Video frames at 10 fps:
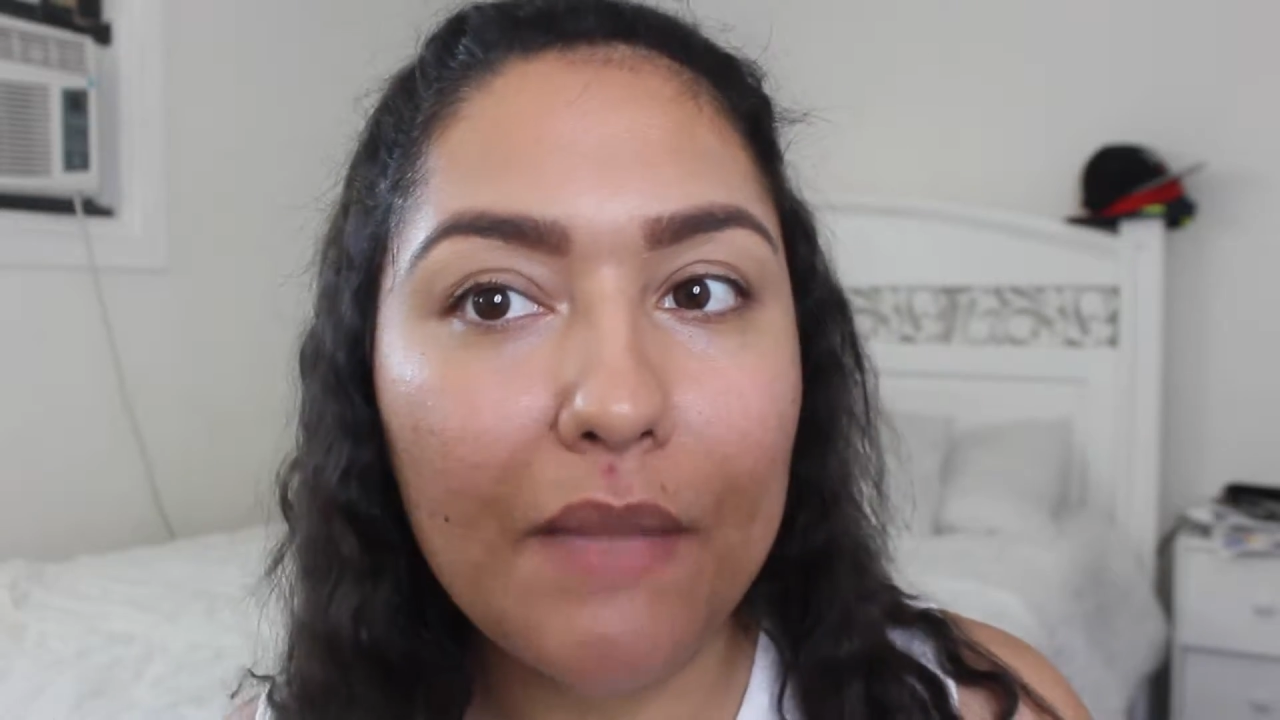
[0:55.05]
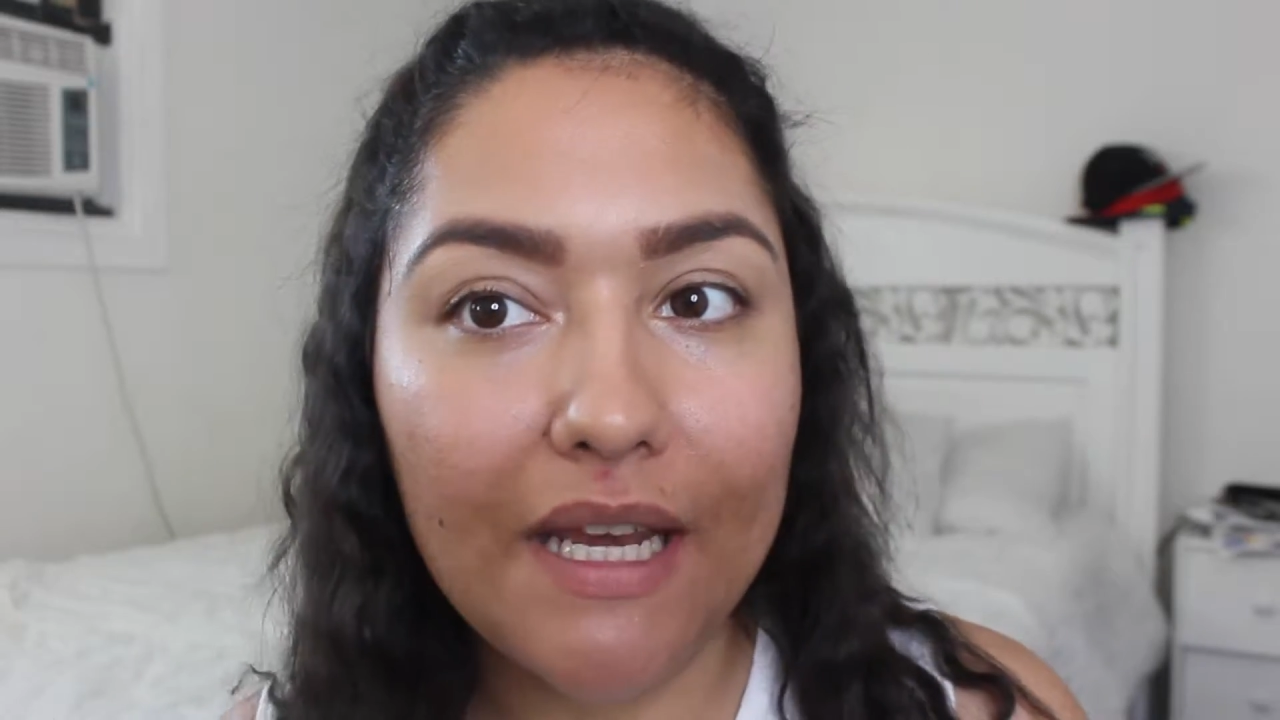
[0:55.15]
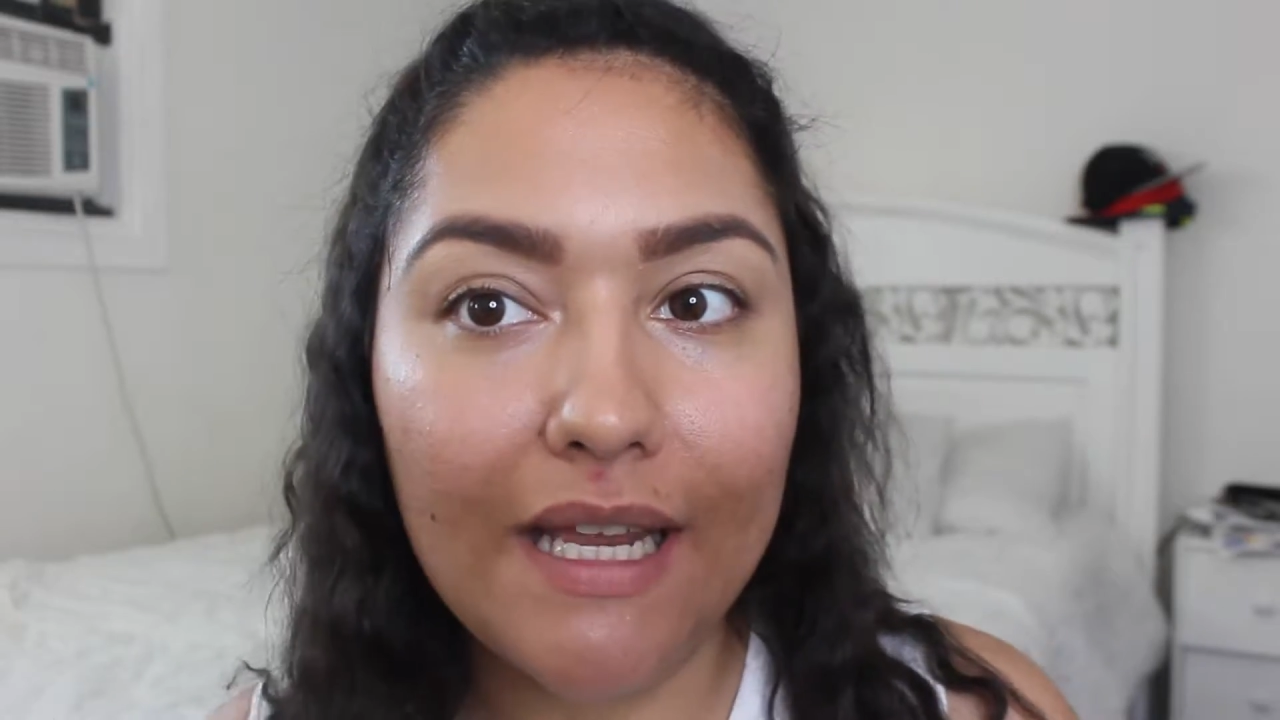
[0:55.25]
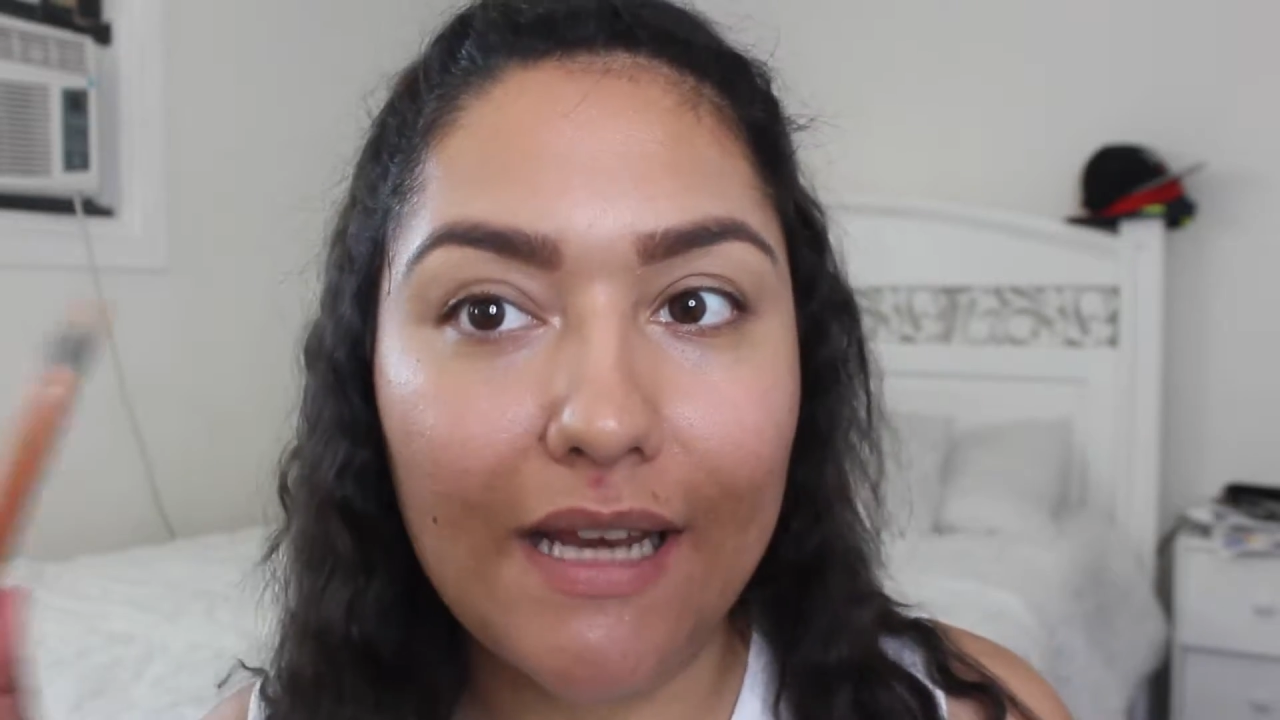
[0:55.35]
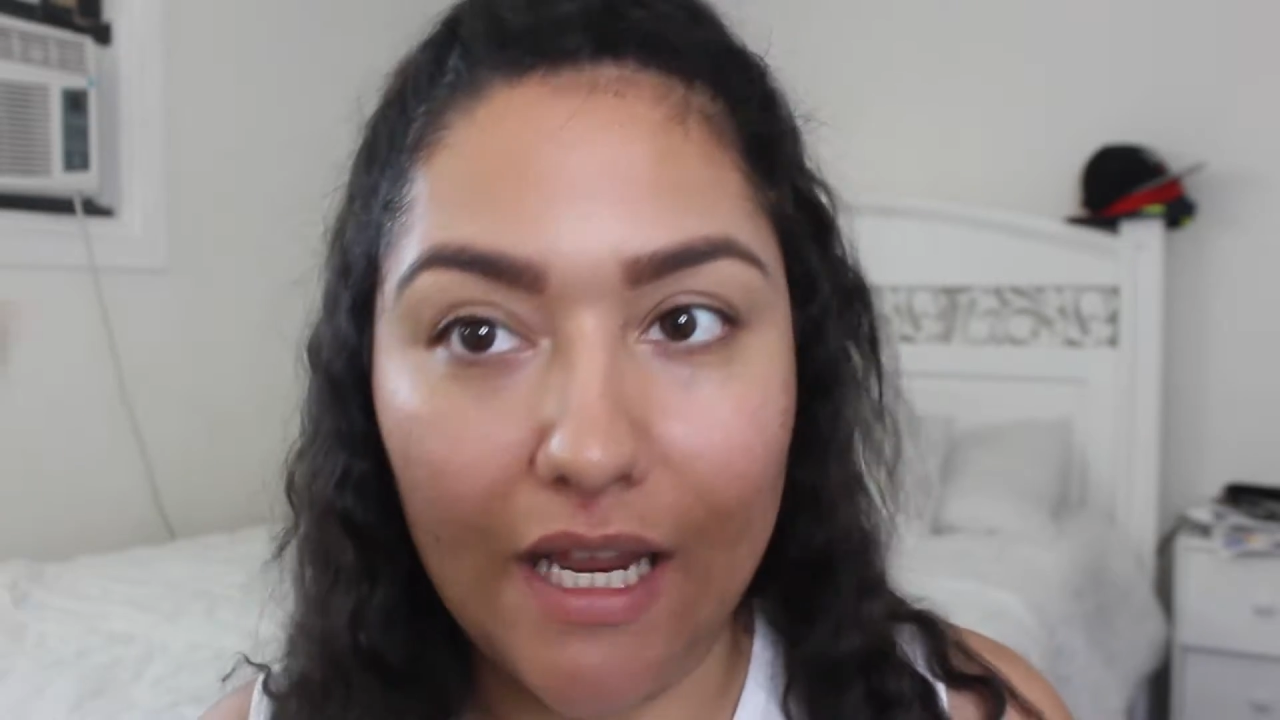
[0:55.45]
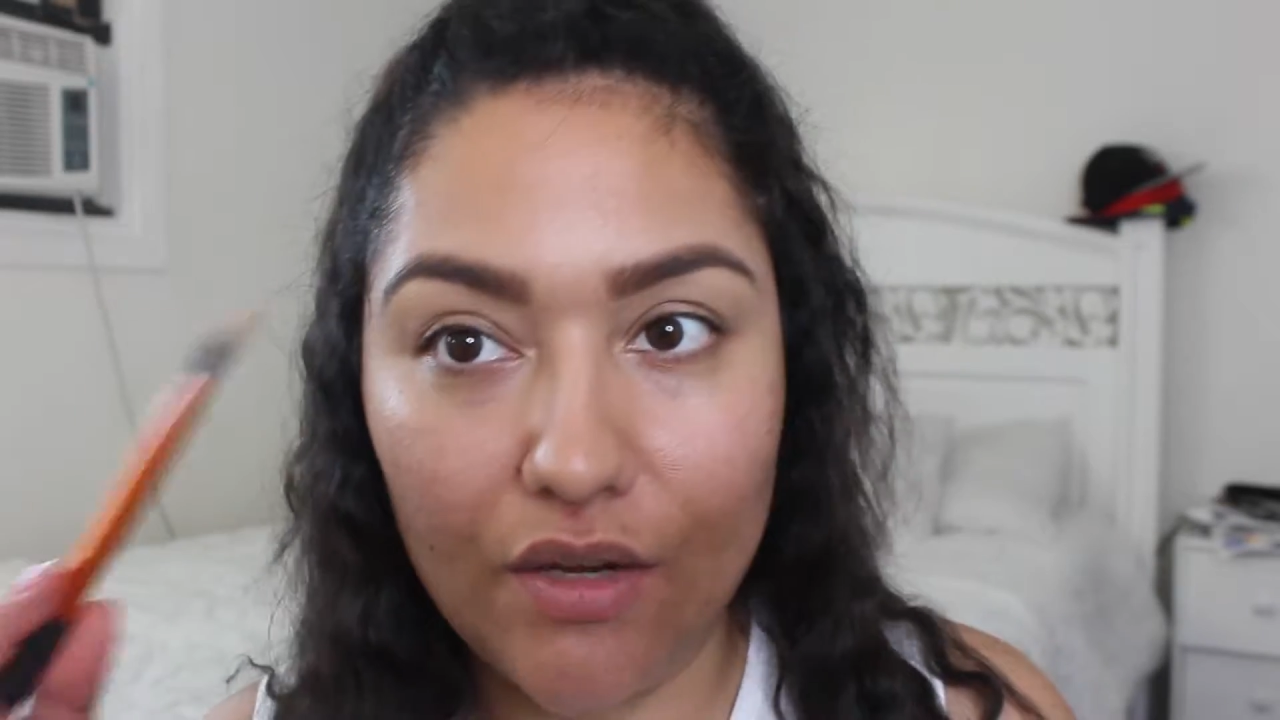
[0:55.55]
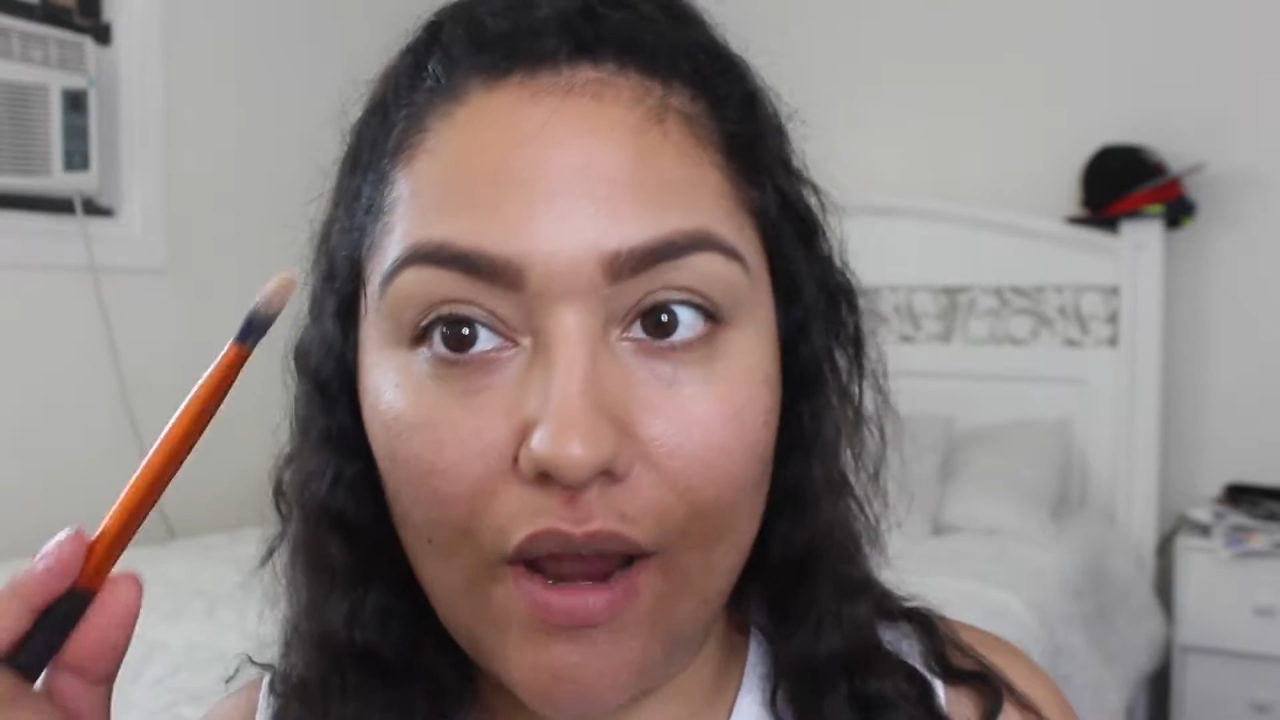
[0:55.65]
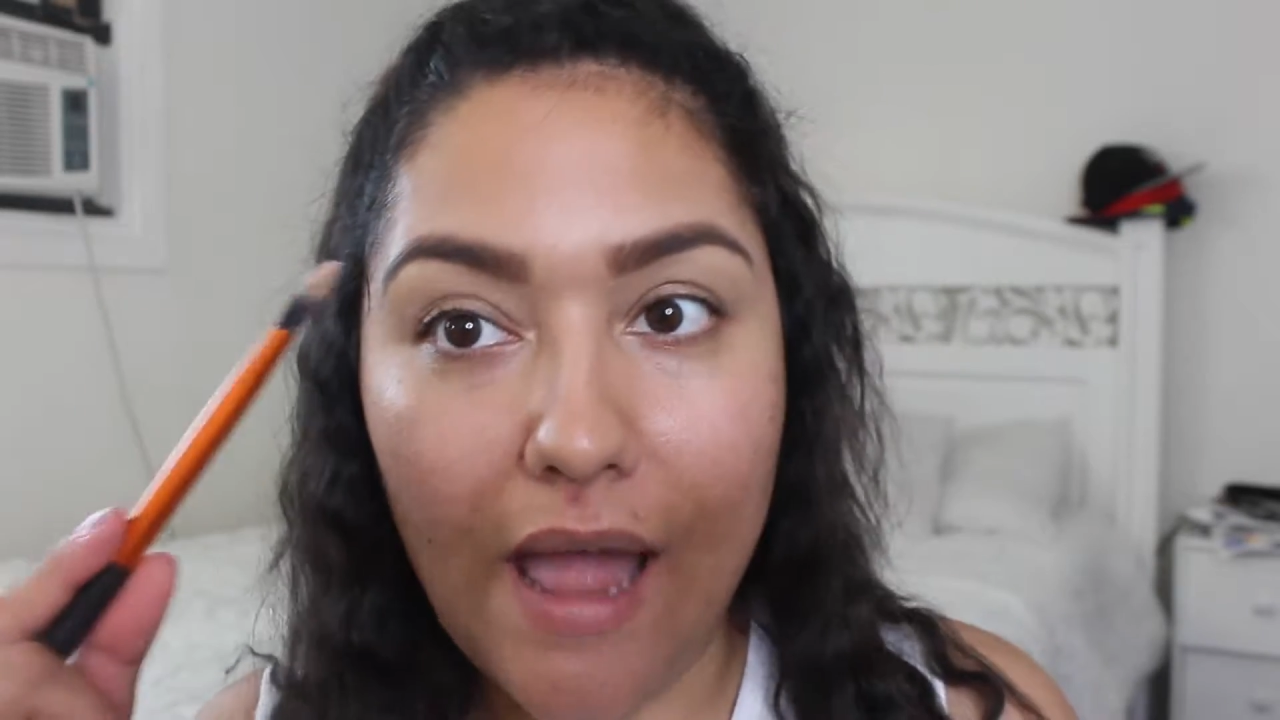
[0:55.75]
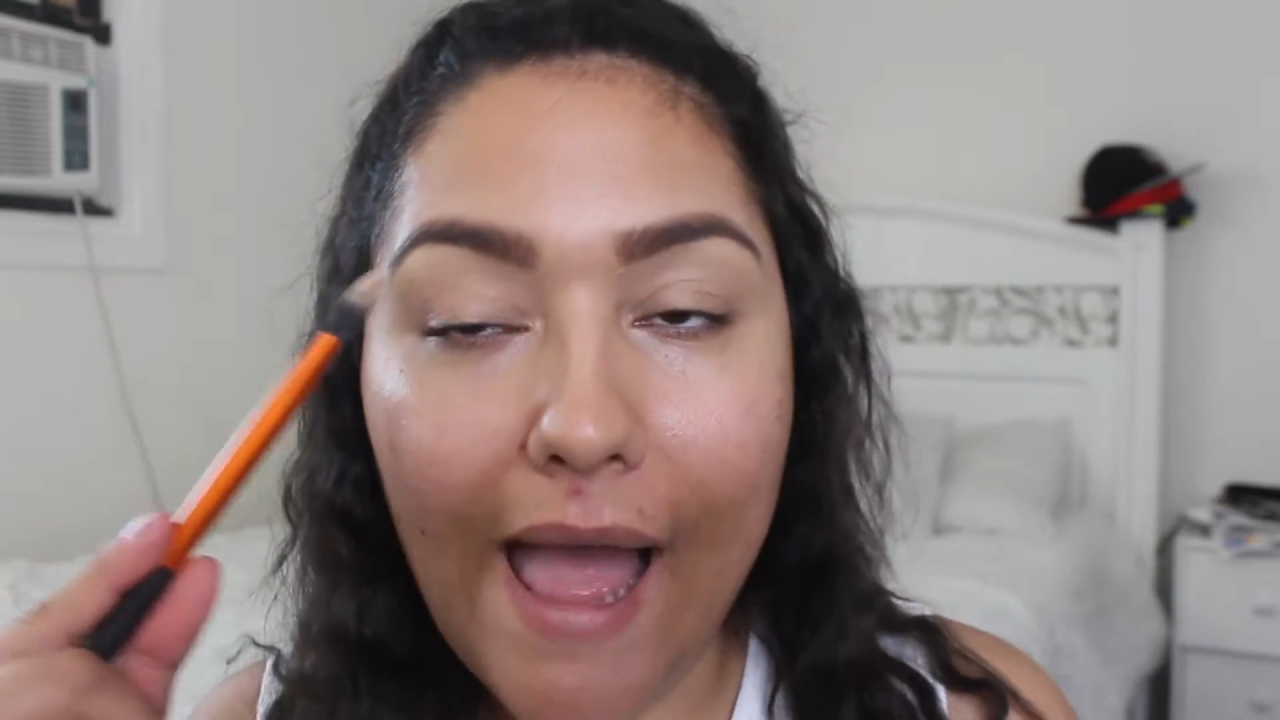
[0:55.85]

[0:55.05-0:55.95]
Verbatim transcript: meaning like your